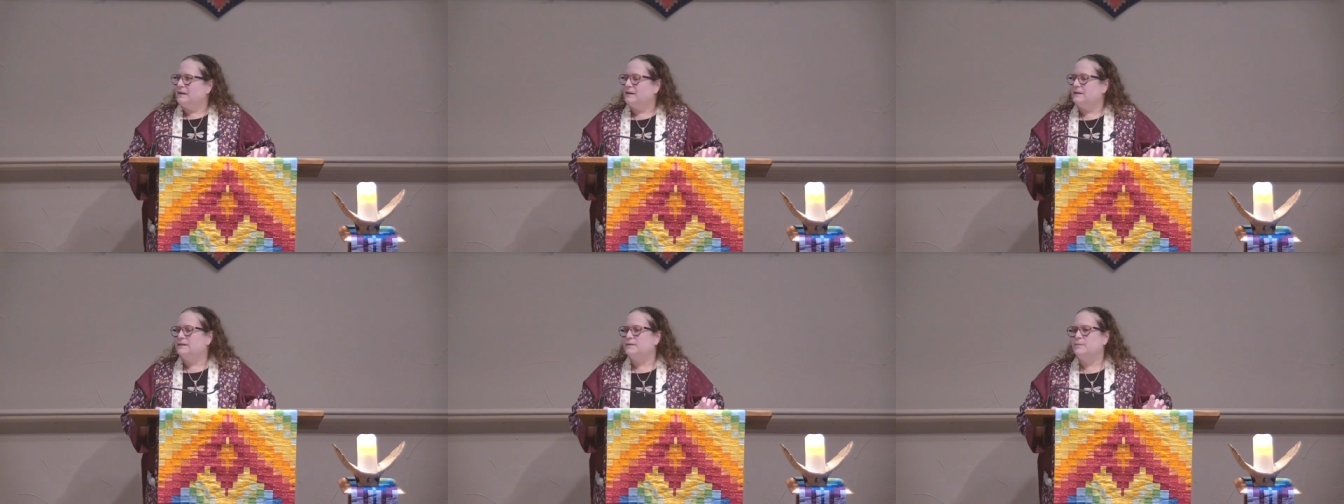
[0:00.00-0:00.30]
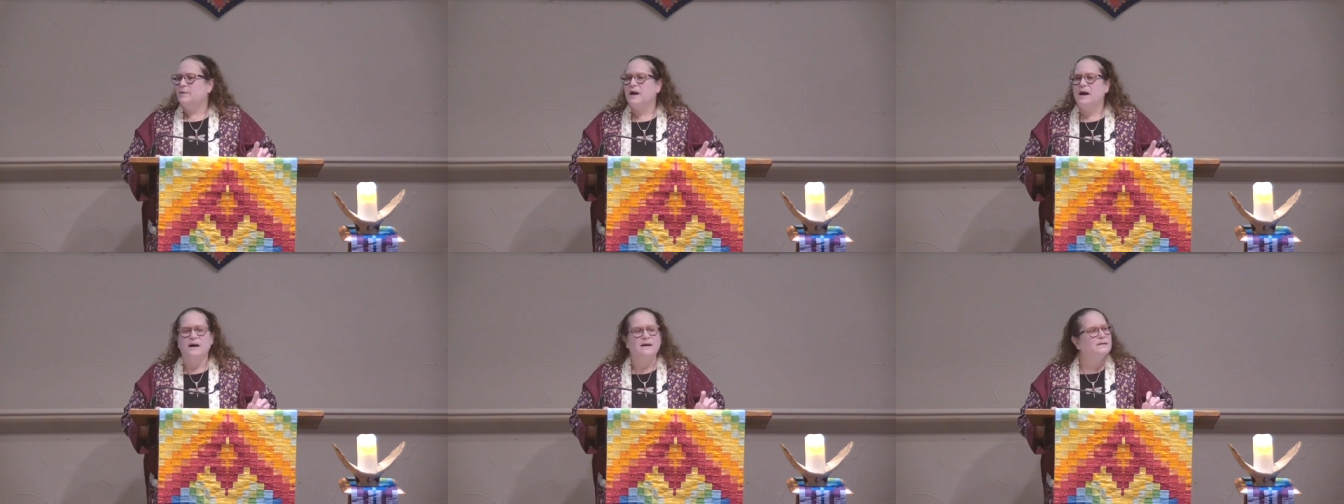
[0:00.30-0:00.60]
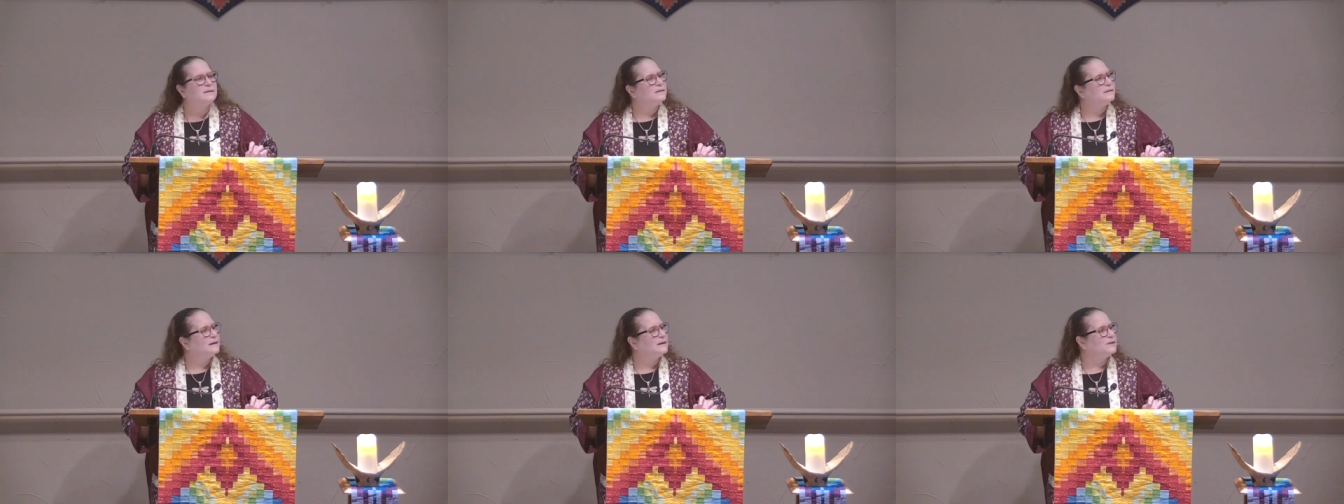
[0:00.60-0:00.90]
It's
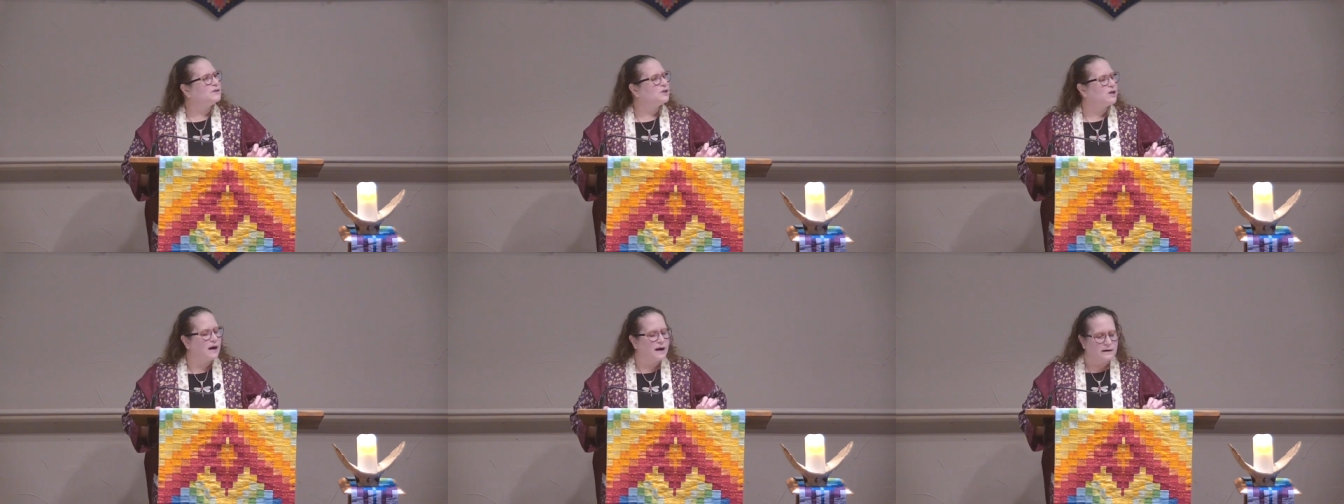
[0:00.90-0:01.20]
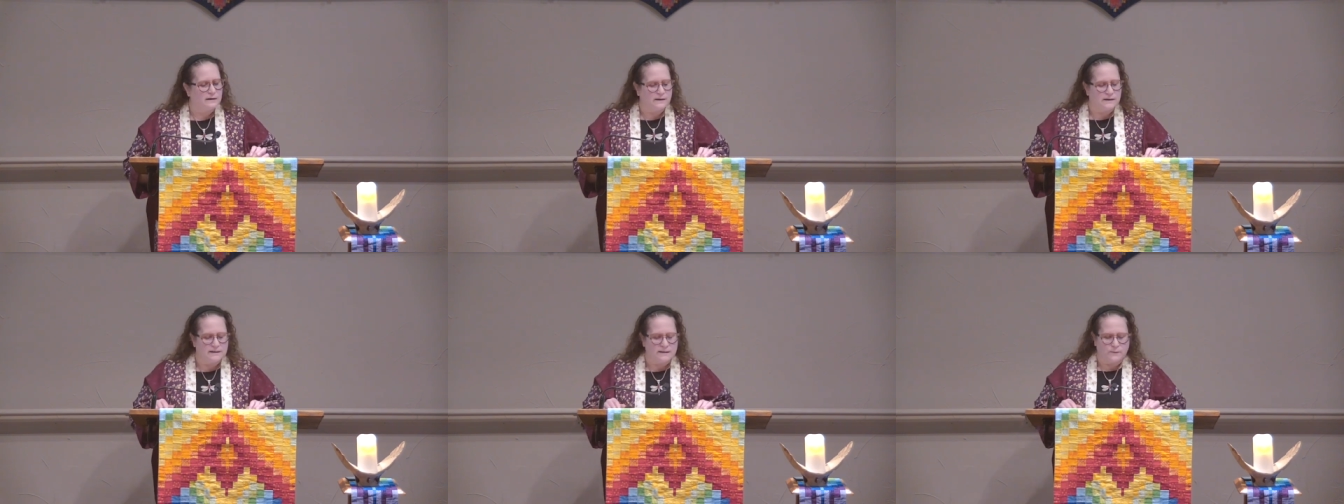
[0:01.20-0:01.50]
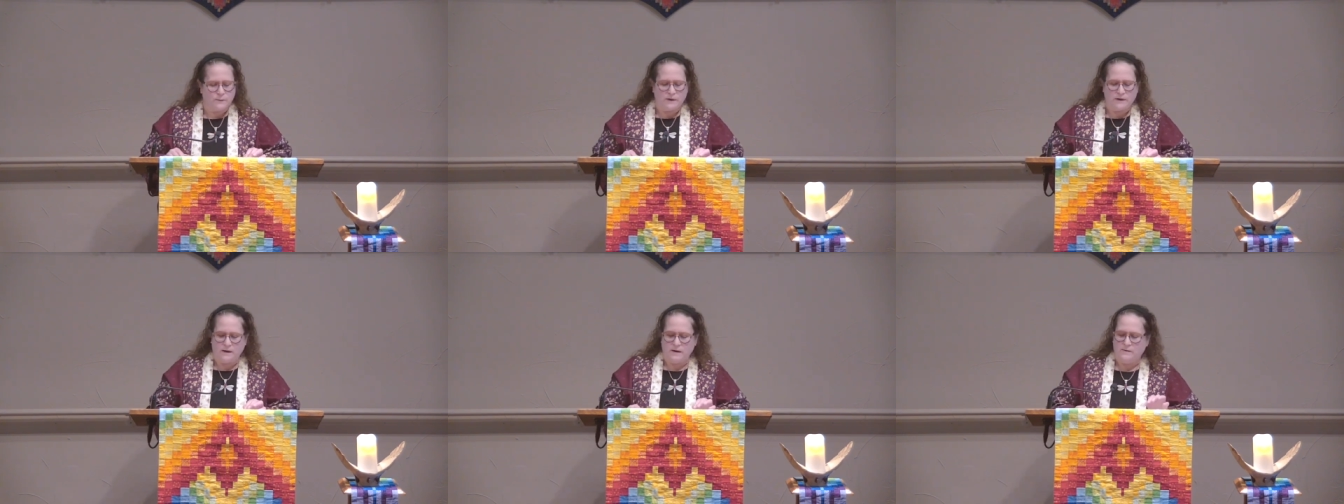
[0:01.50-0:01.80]
about a
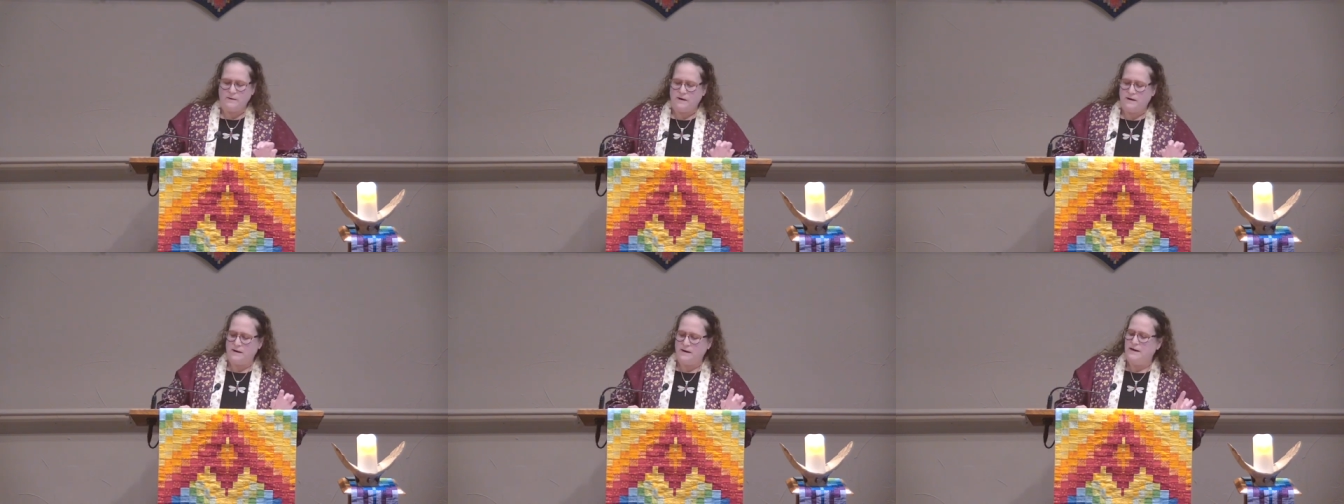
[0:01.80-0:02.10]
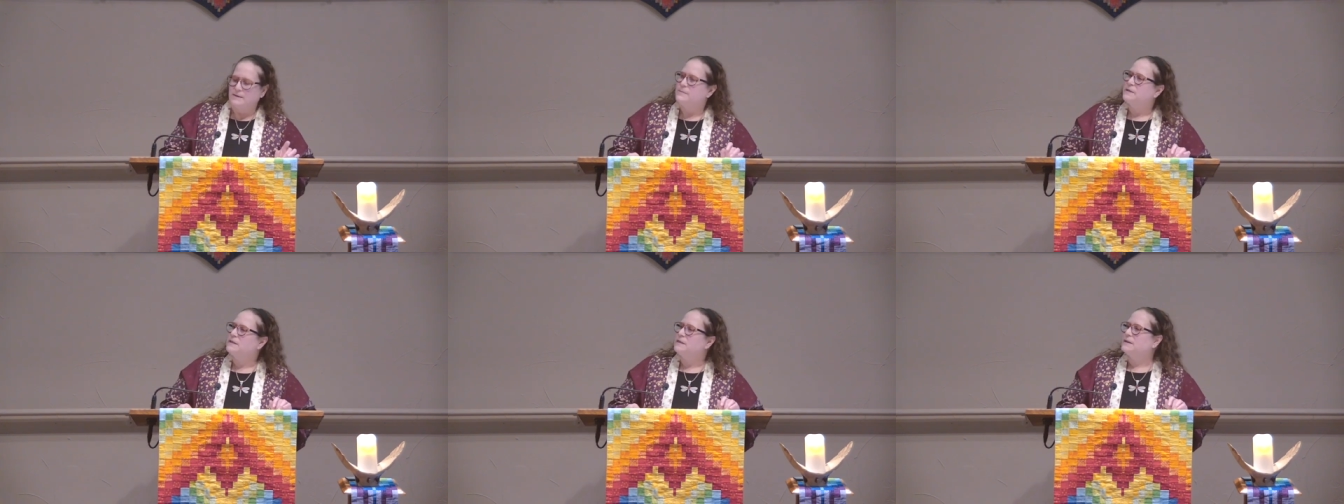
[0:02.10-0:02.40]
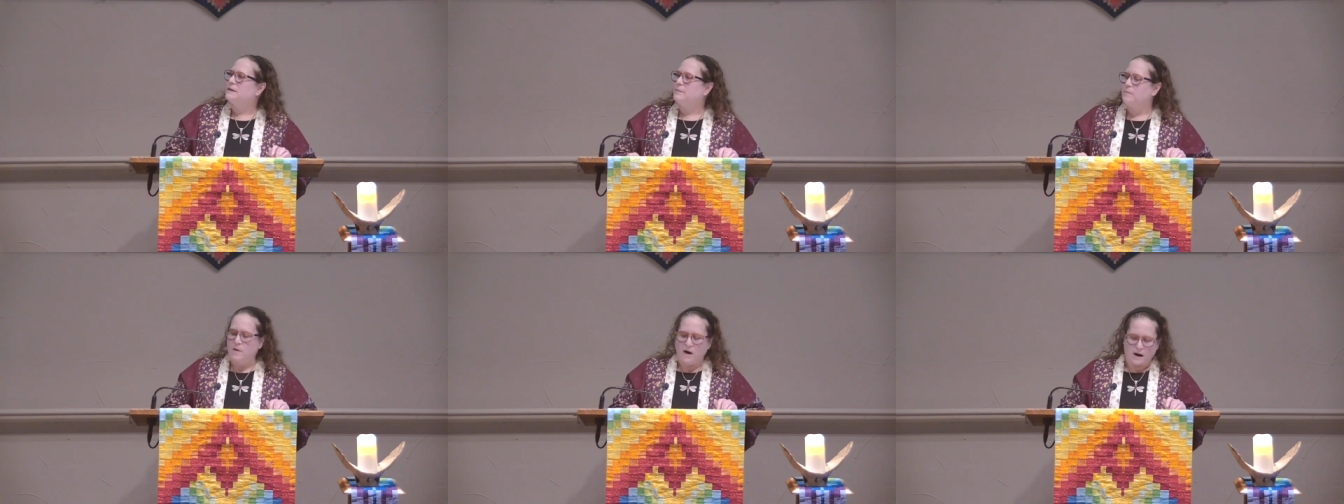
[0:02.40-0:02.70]
childless widow. Her name
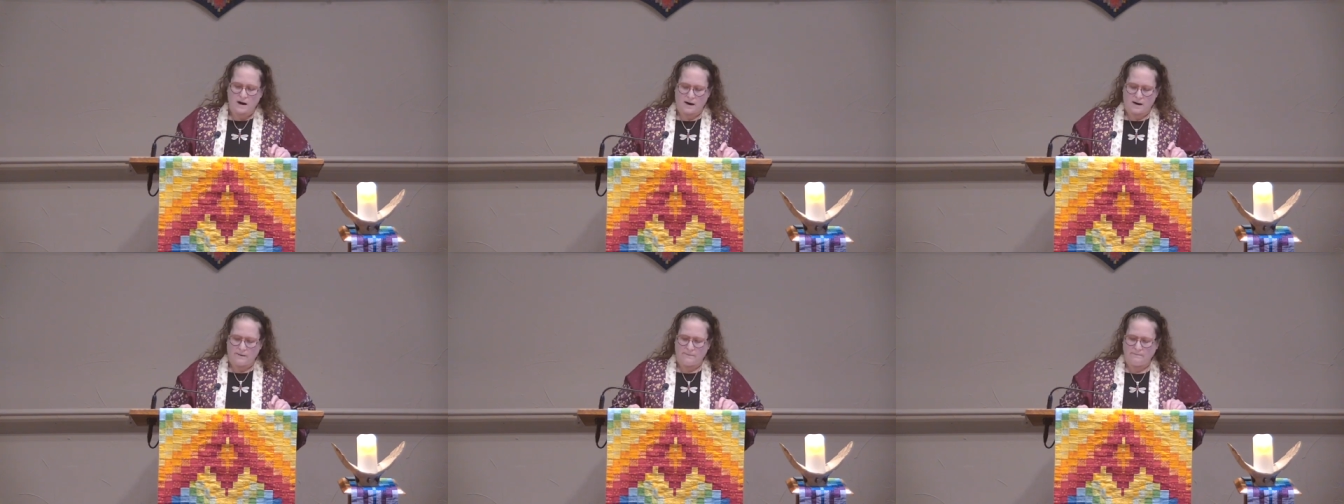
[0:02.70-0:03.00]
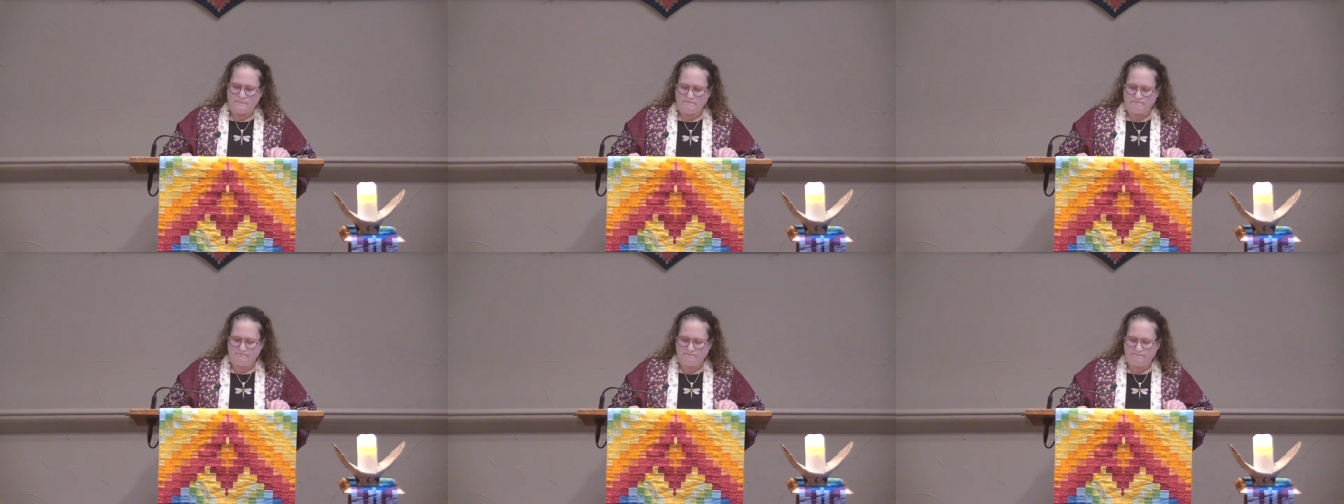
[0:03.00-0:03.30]
is Tamar.